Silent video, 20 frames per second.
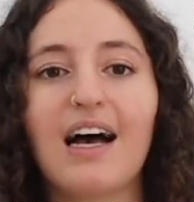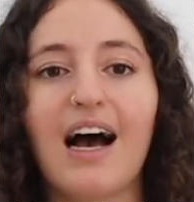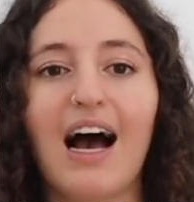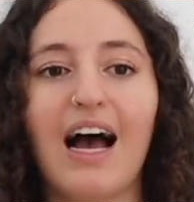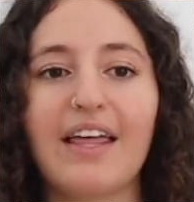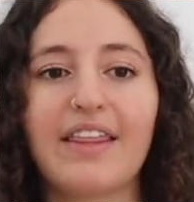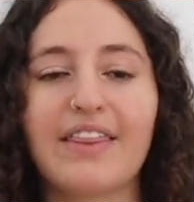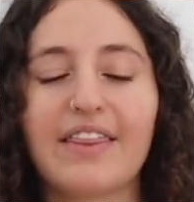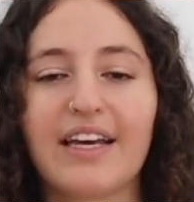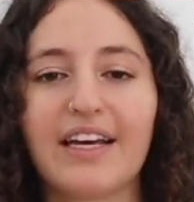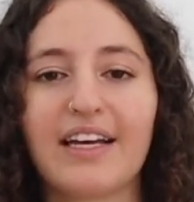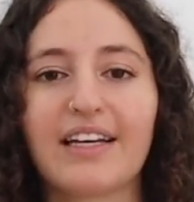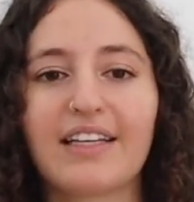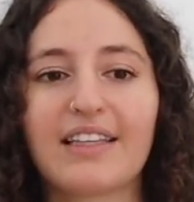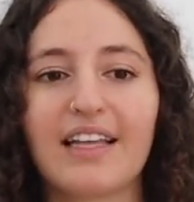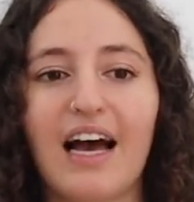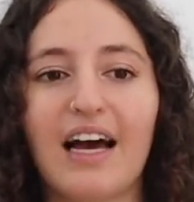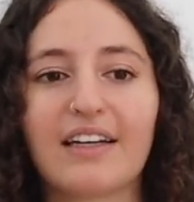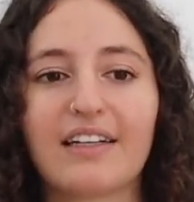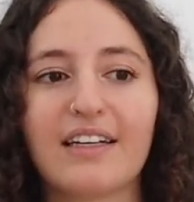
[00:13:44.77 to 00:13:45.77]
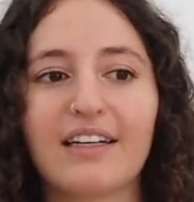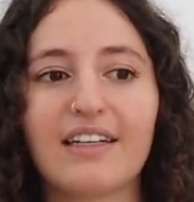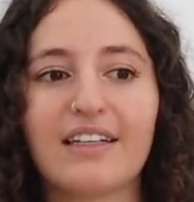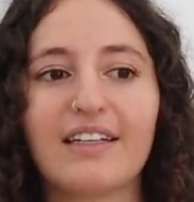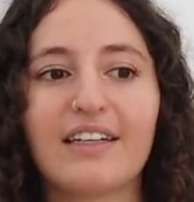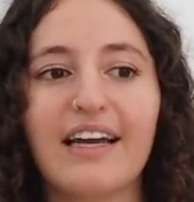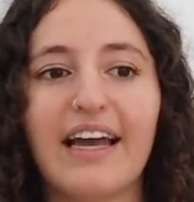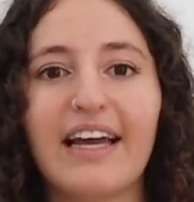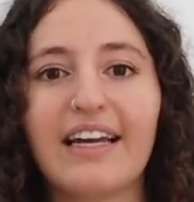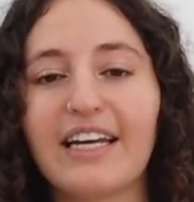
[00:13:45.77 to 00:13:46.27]
I think that
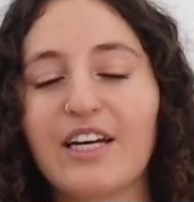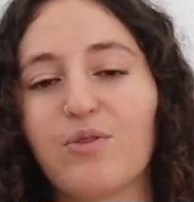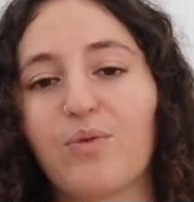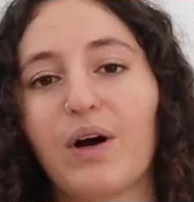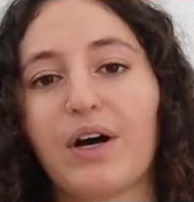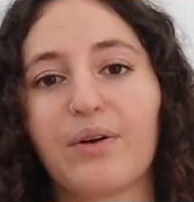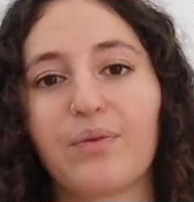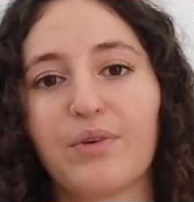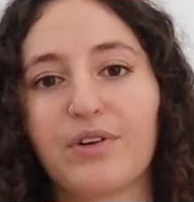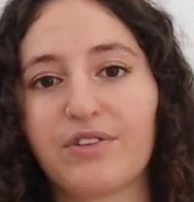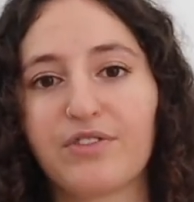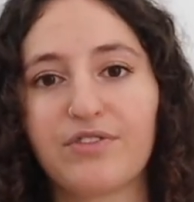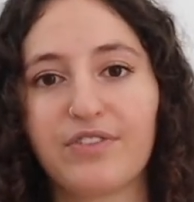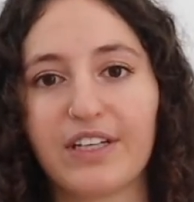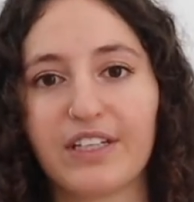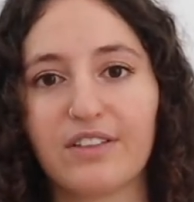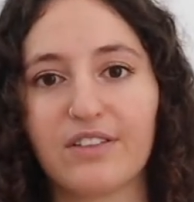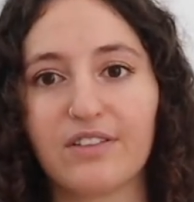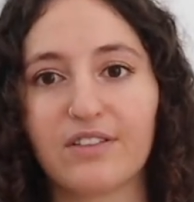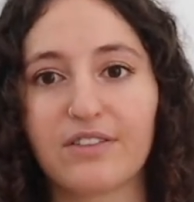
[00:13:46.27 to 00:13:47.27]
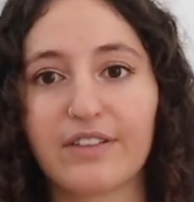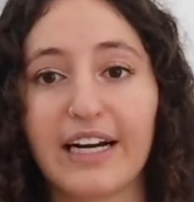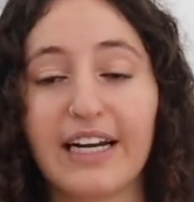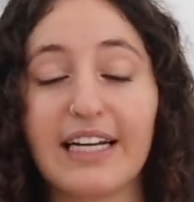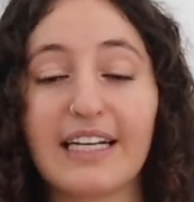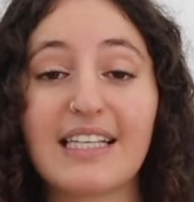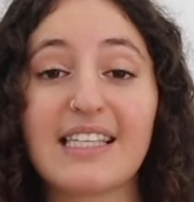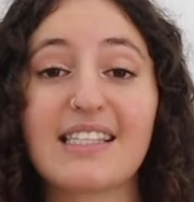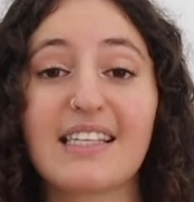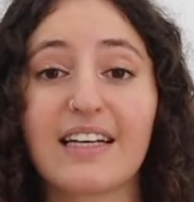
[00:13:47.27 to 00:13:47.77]
anyone would feel
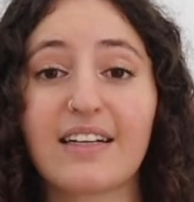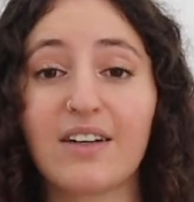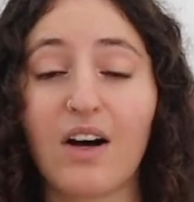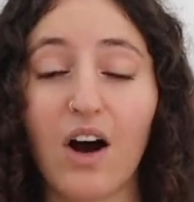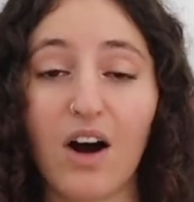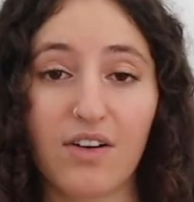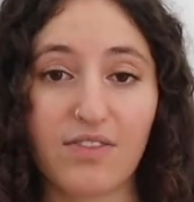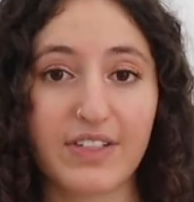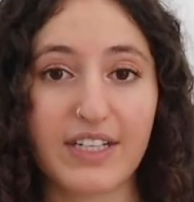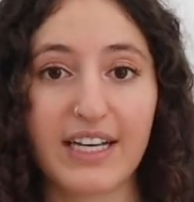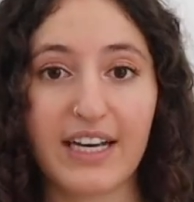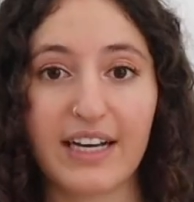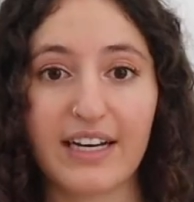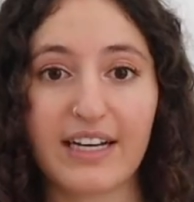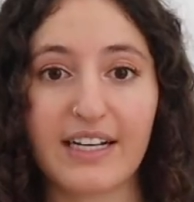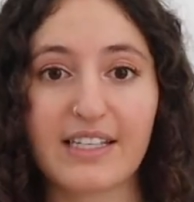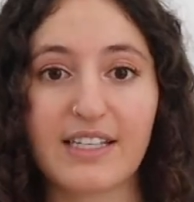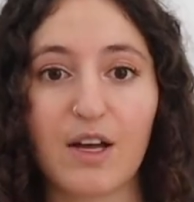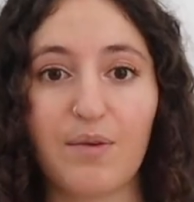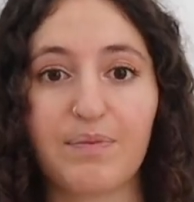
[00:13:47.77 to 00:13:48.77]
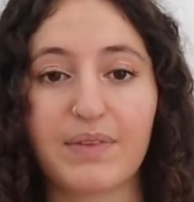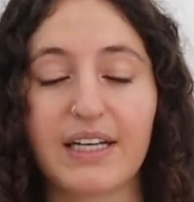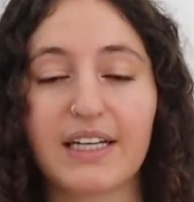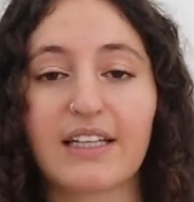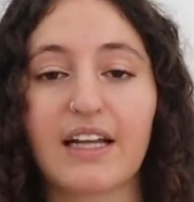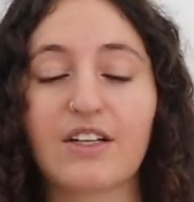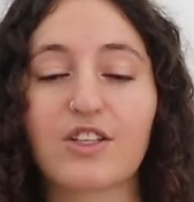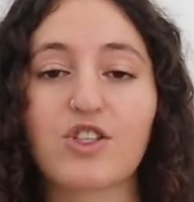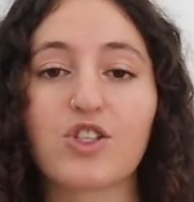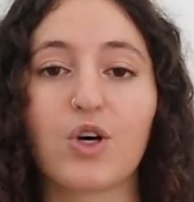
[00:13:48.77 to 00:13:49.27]
really sick after getting something
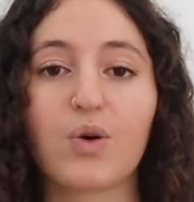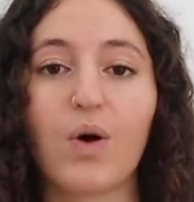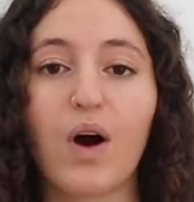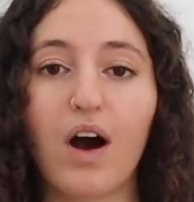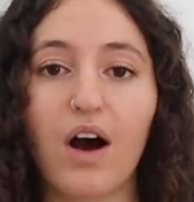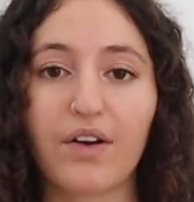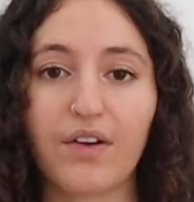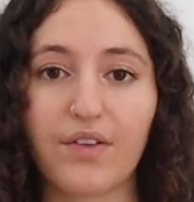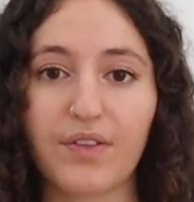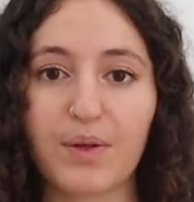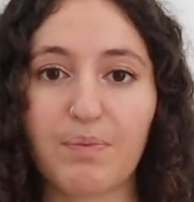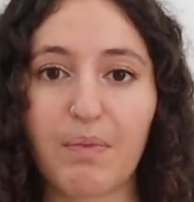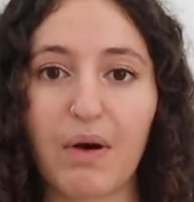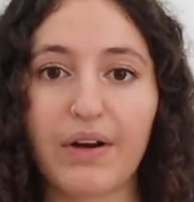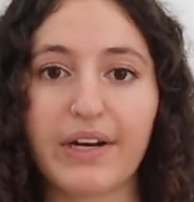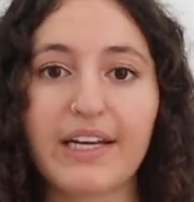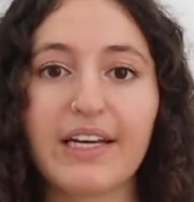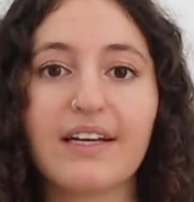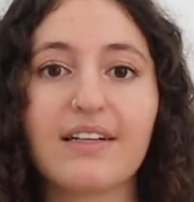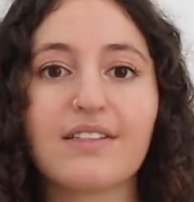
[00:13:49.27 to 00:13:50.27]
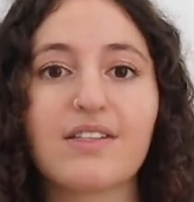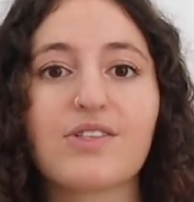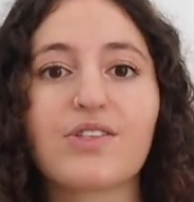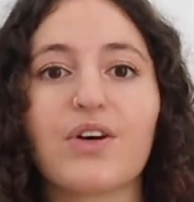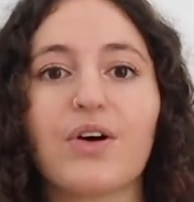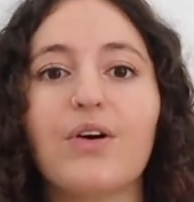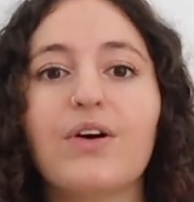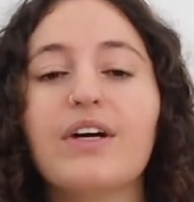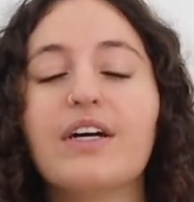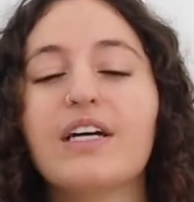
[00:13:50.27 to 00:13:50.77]
that's so hard on the body, and
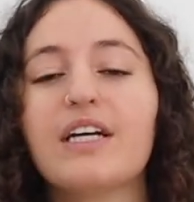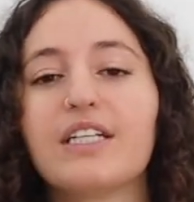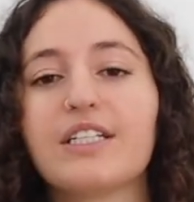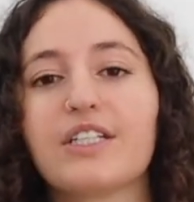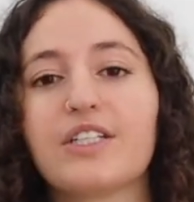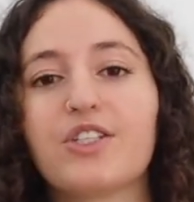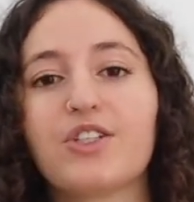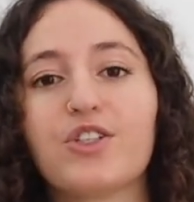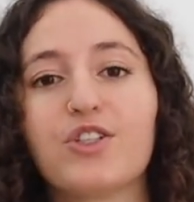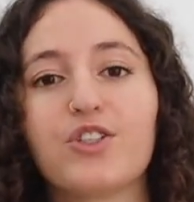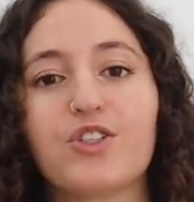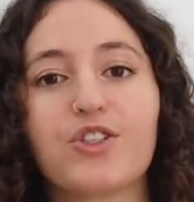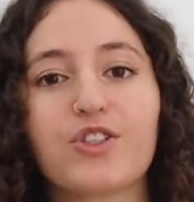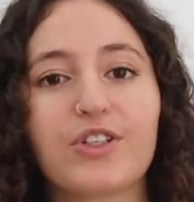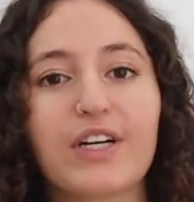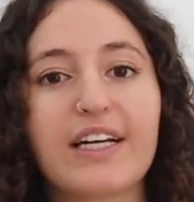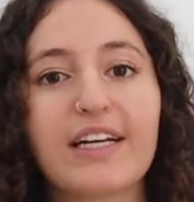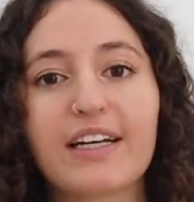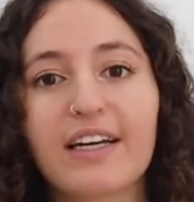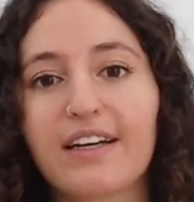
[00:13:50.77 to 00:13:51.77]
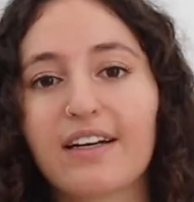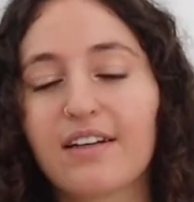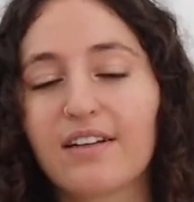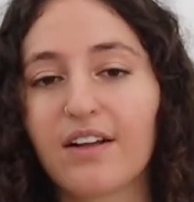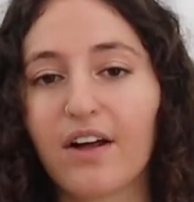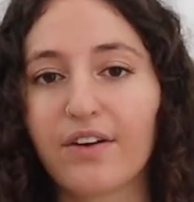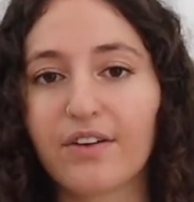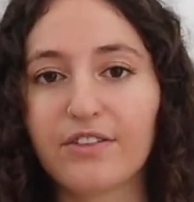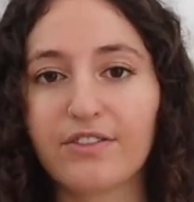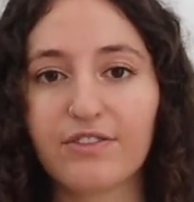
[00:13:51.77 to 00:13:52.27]
so just drinking a
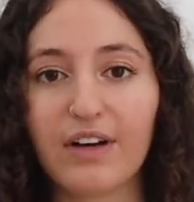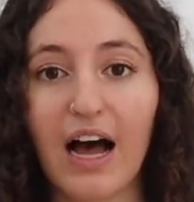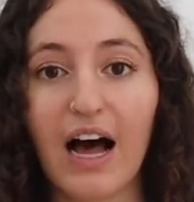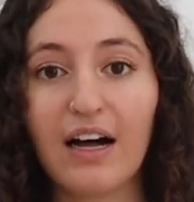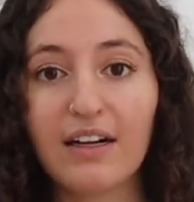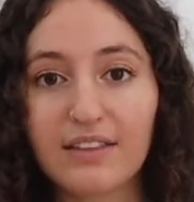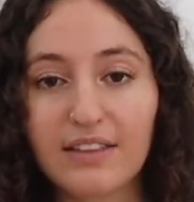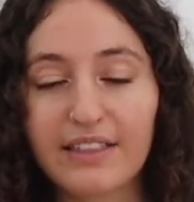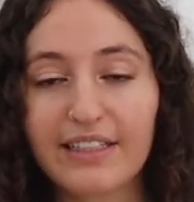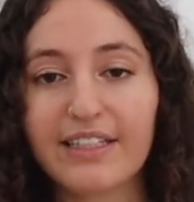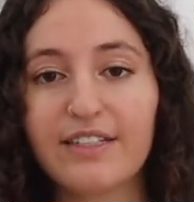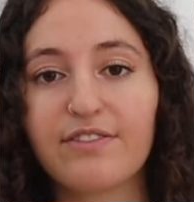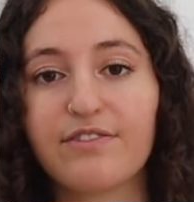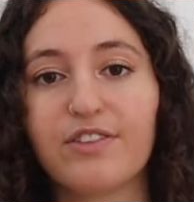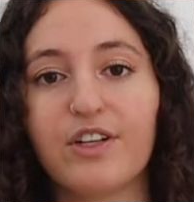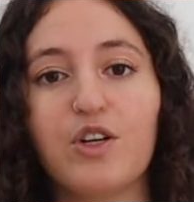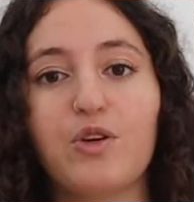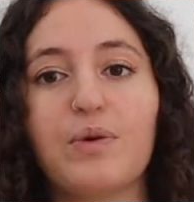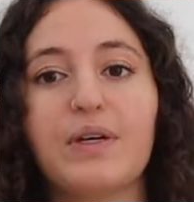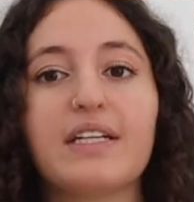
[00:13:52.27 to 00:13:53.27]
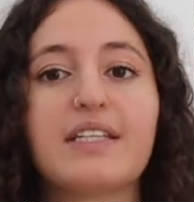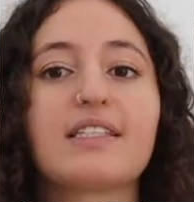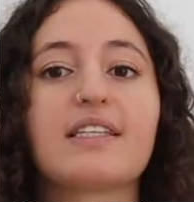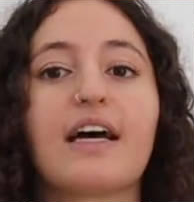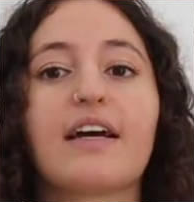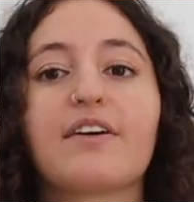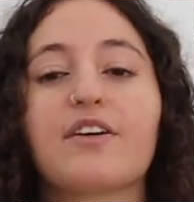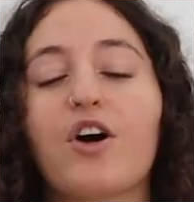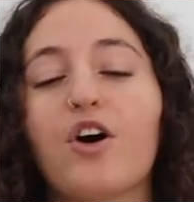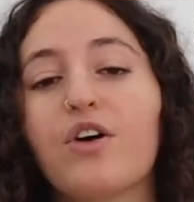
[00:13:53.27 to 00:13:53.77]
lot of healthy fluids
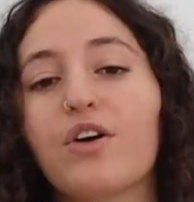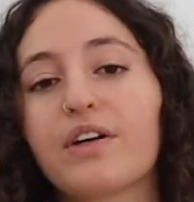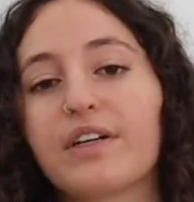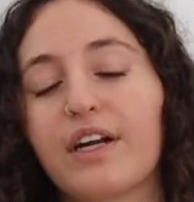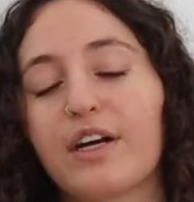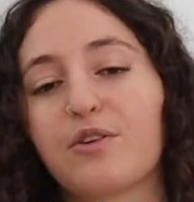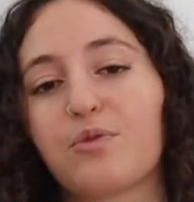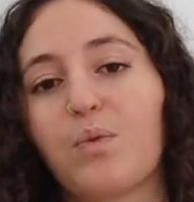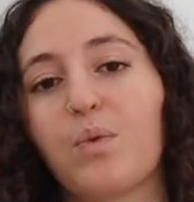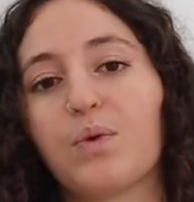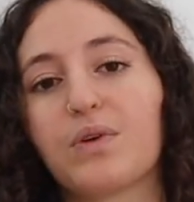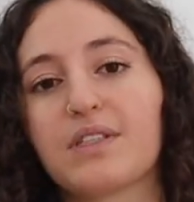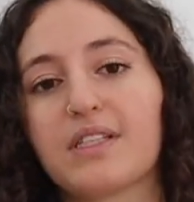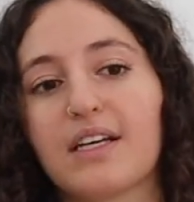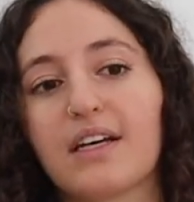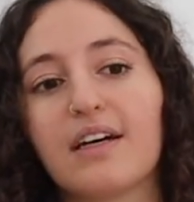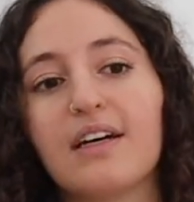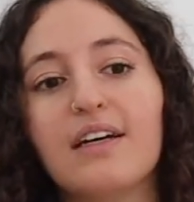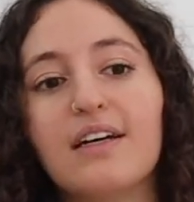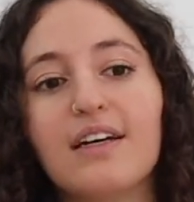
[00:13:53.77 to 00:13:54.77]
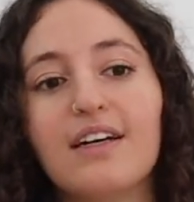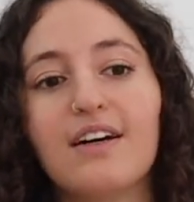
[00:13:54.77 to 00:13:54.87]
like coconut water